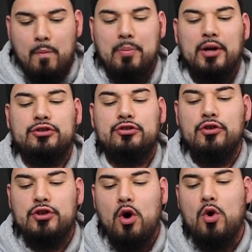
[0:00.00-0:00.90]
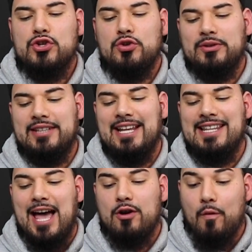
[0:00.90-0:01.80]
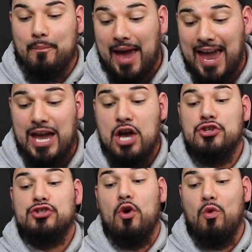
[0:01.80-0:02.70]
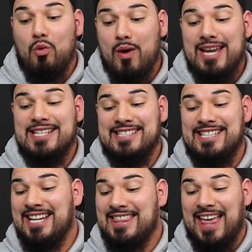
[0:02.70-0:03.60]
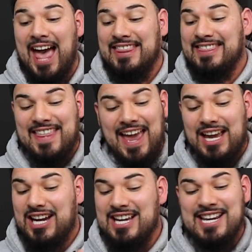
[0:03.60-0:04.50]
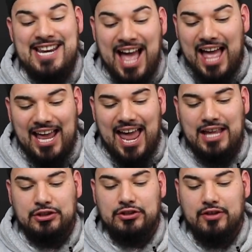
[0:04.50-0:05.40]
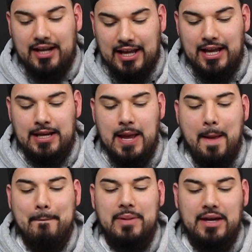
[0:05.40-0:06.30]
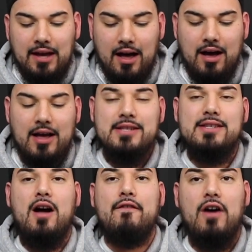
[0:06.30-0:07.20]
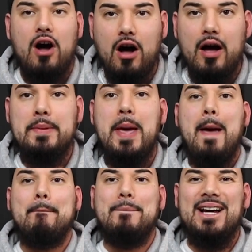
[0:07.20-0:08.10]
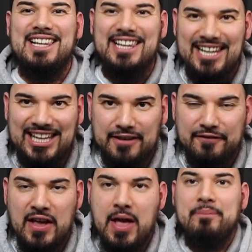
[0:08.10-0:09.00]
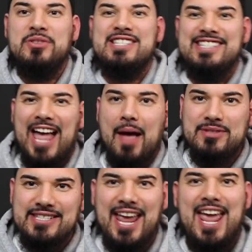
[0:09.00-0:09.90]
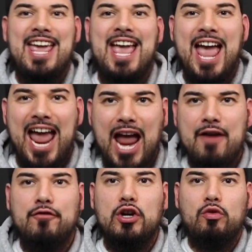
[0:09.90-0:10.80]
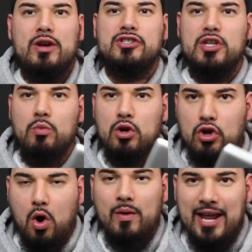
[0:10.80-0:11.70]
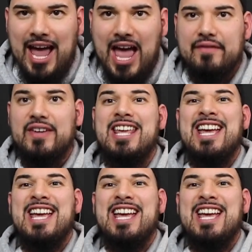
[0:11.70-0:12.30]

But to those who did not obey, so we see that they could not enter in because of unbelief. Stop saying every Christian will go to heaven.